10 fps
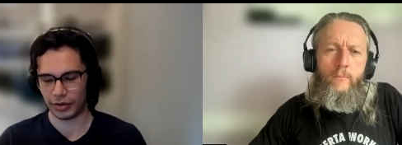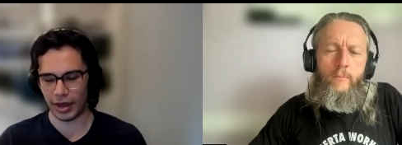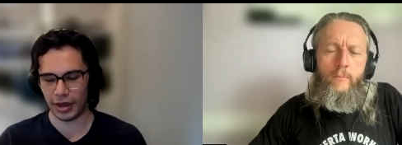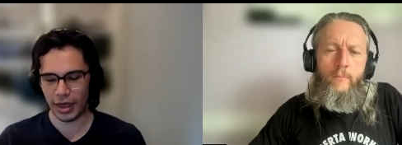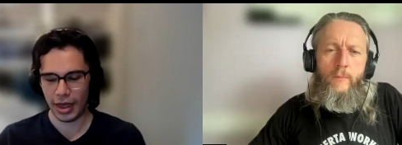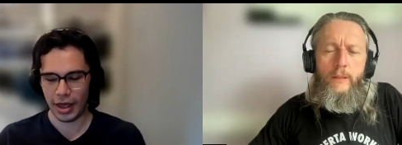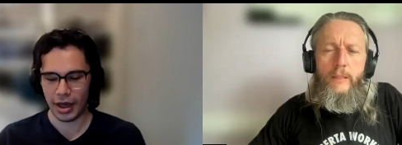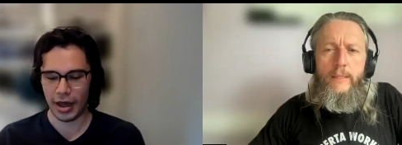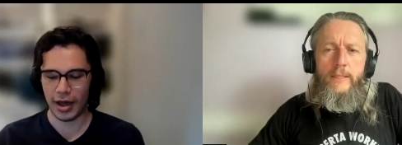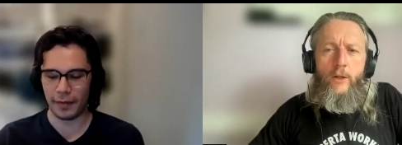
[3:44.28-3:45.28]
Speaker 1: at.
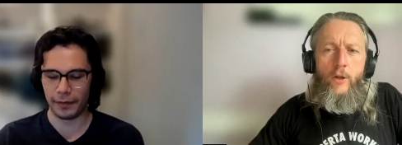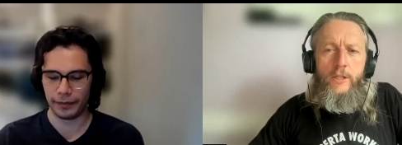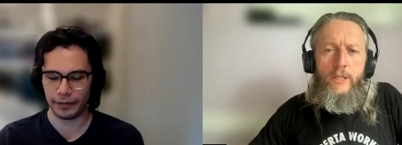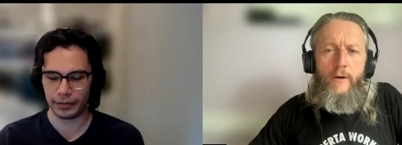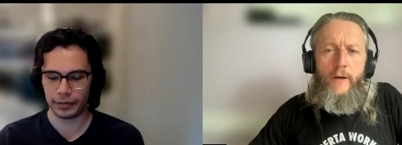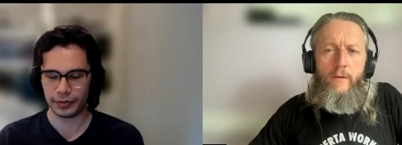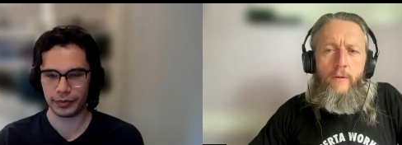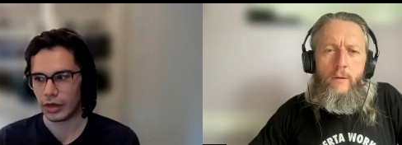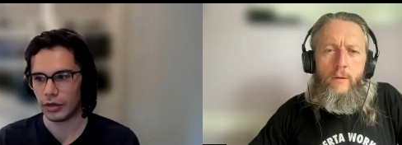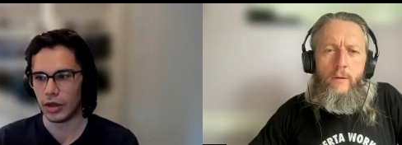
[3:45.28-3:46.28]
This is um, still Ontario?
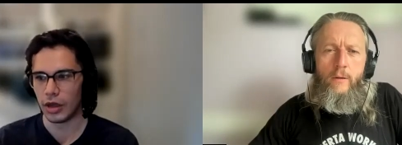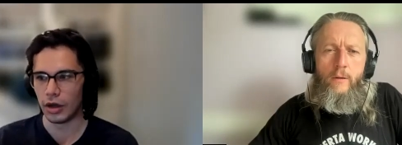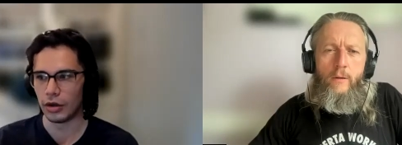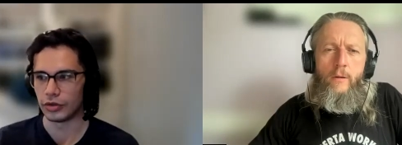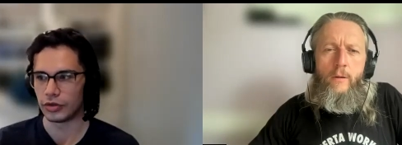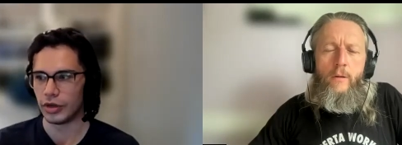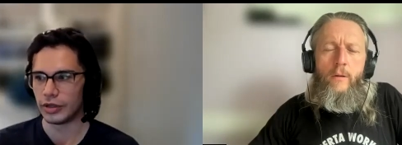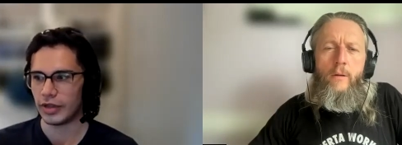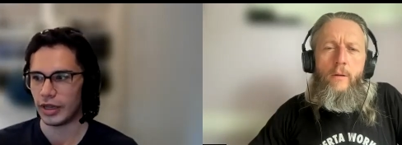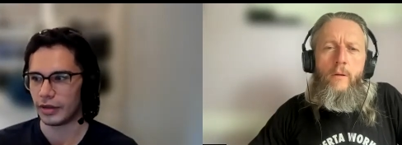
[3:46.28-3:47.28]
No, so
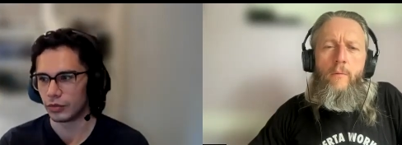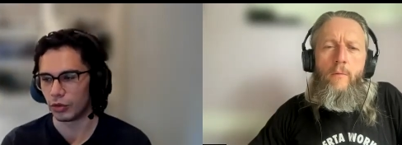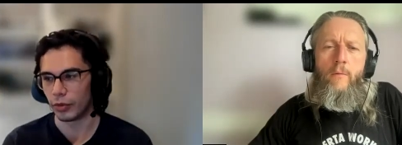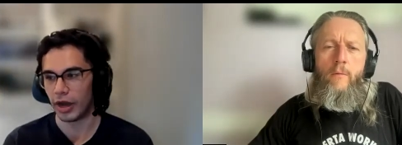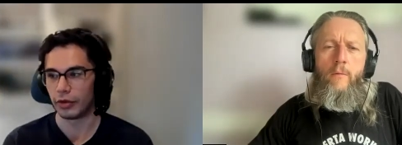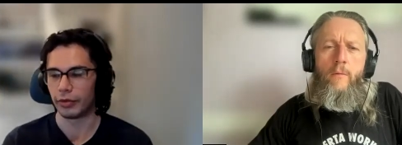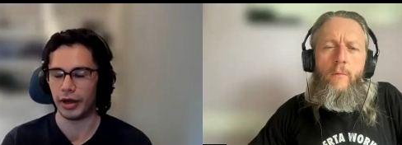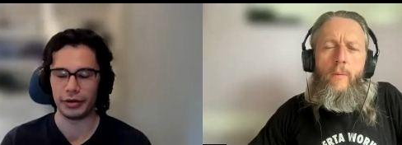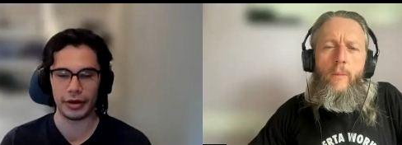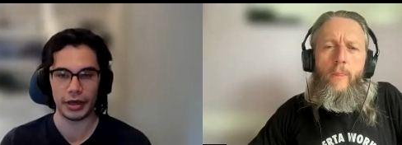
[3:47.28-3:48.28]
it's like a
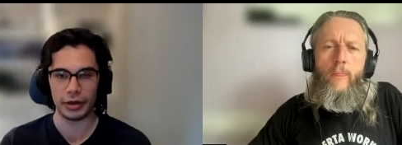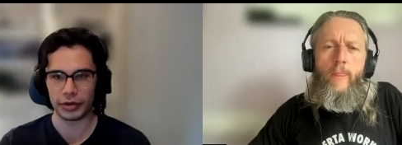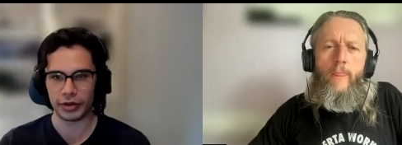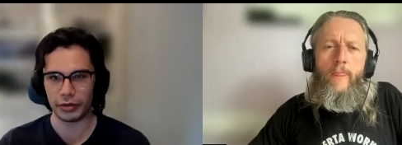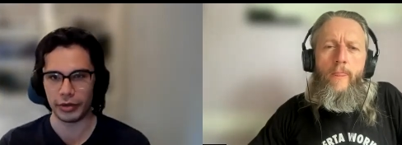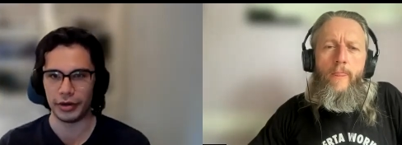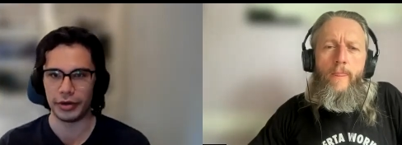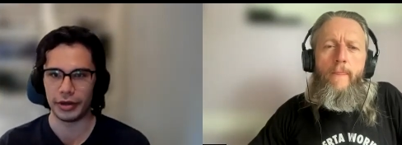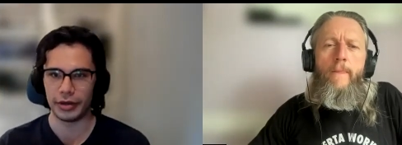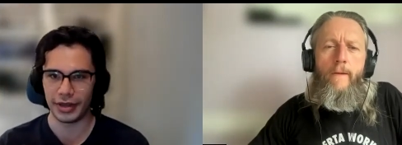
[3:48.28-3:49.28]
granary. He worked at a
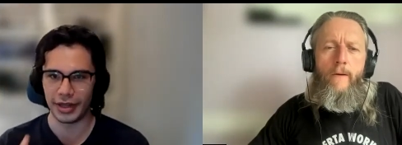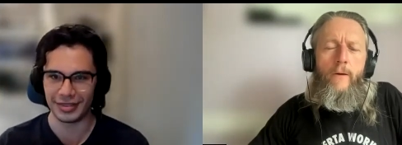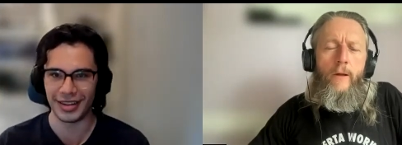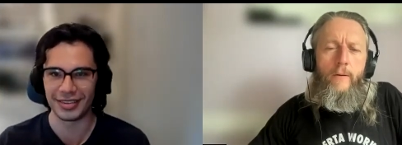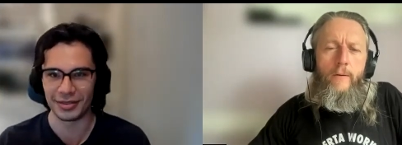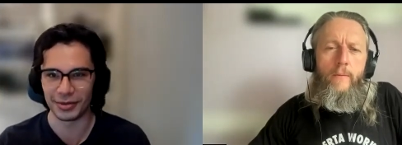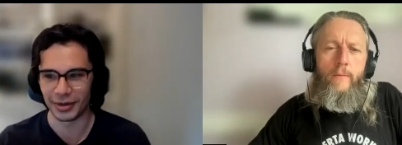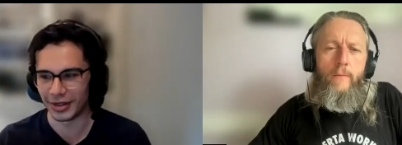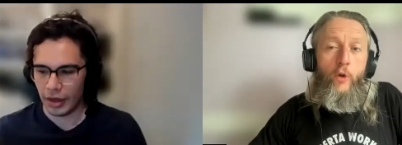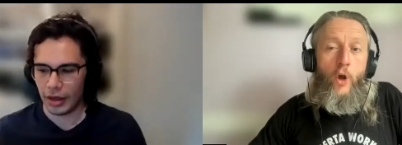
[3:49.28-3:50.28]
granary. That's okay. that's the
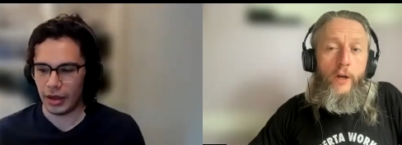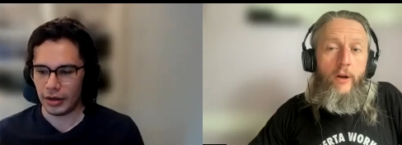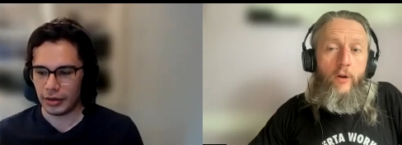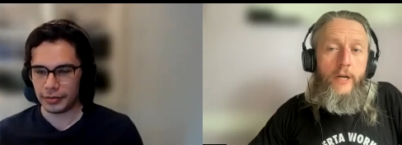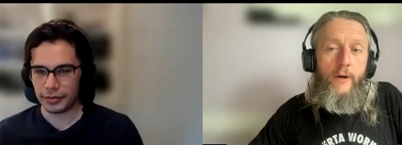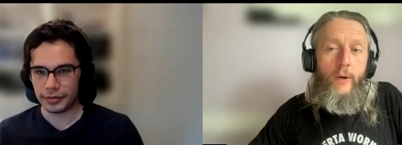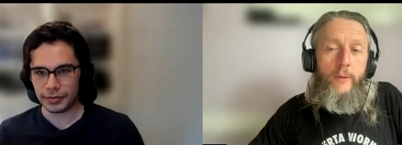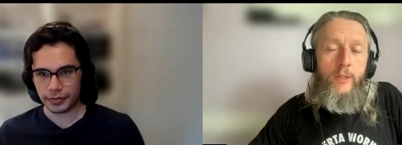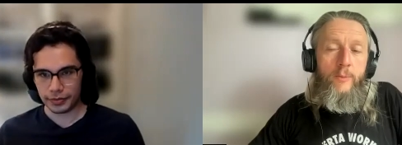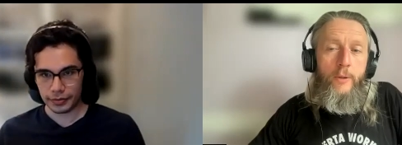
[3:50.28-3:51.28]
word. You're
Speaker 2: not in Ontario
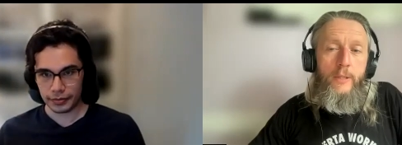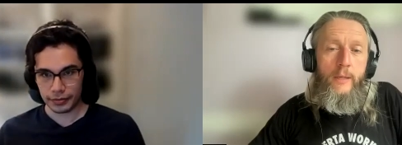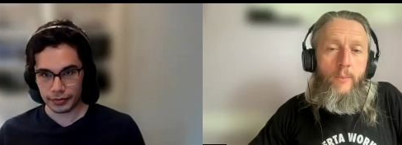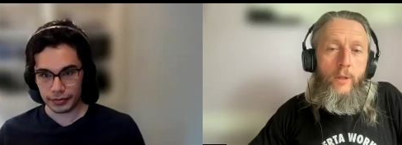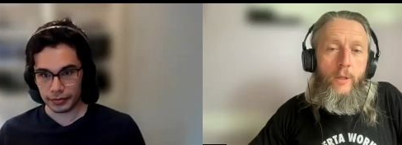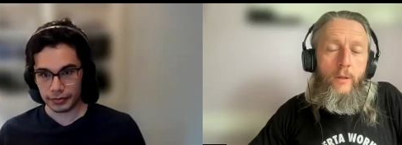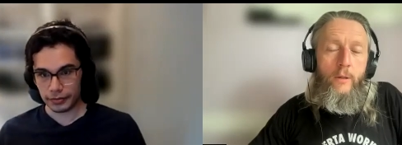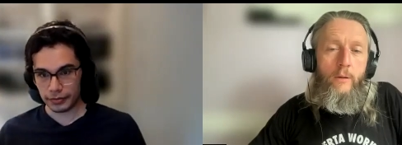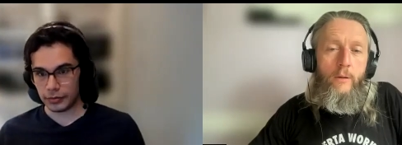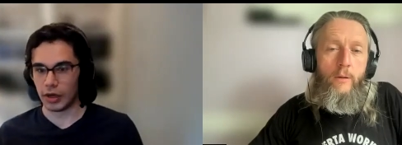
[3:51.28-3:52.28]
at this point anymore?
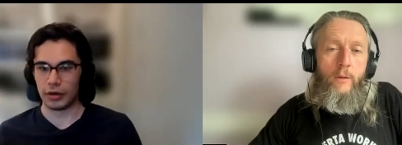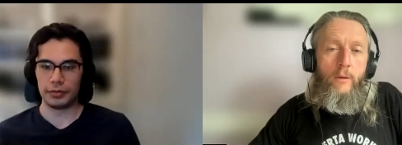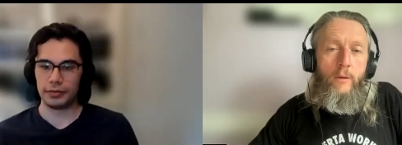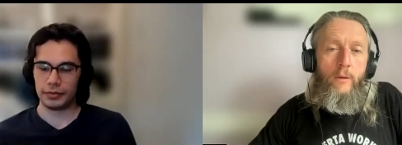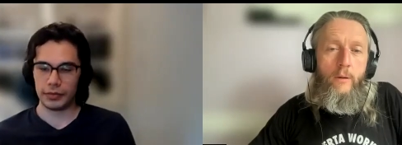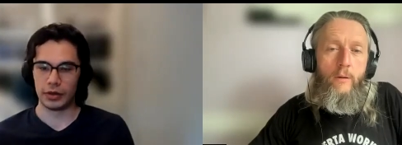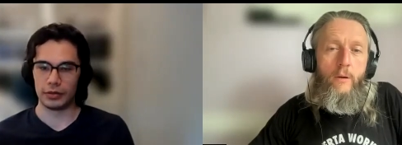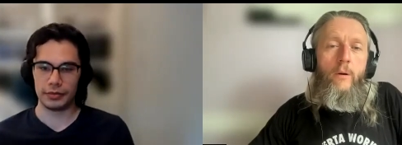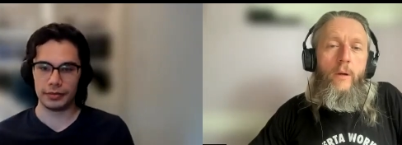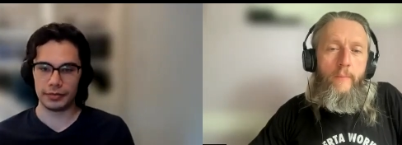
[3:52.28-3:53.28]
Speaker 1: No. No.
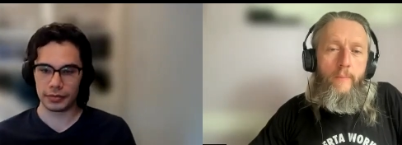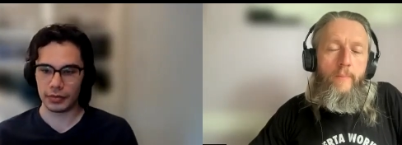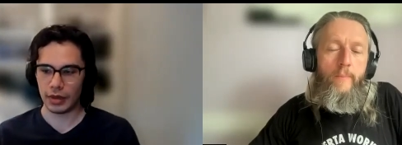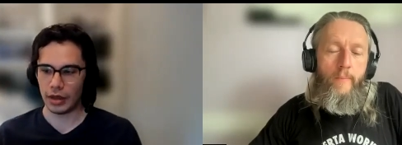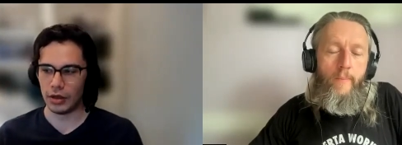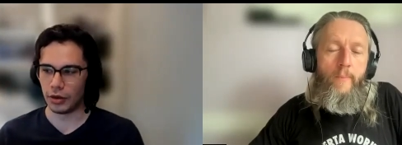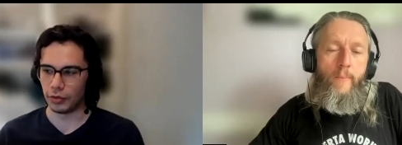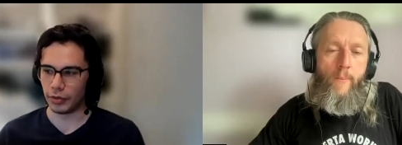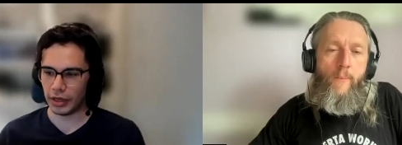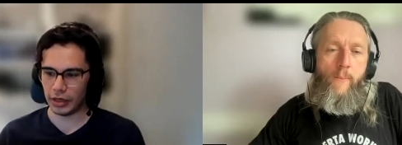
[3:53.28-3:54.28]
Okay. No,
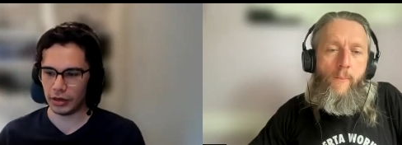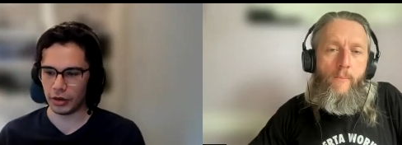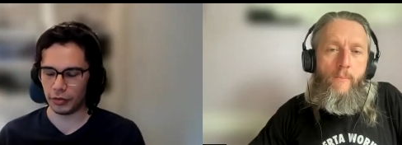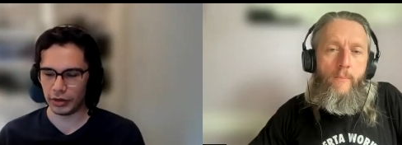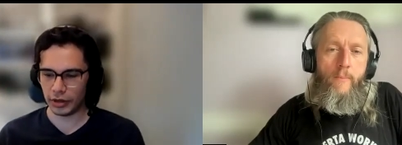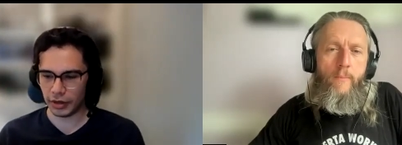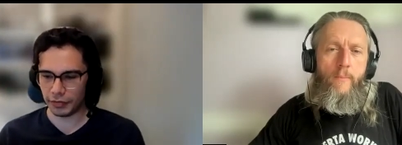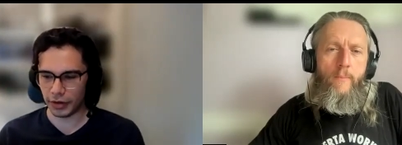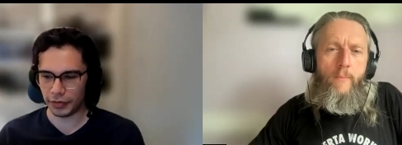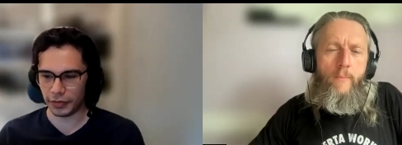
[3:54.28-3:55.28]
we no, we only lived
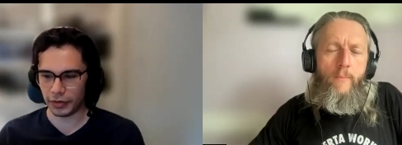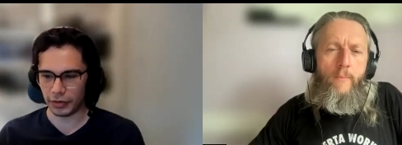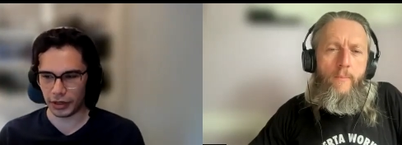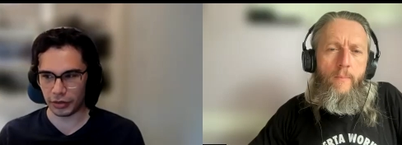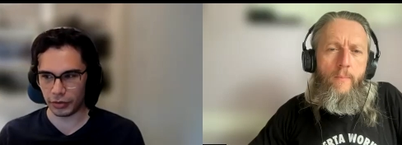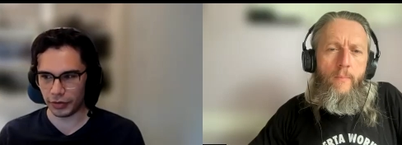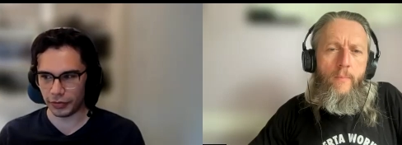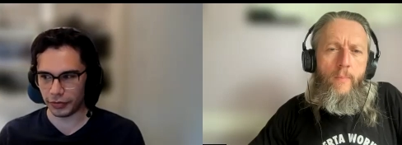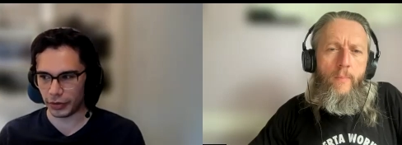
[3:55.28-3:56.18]
there for like 3 to 4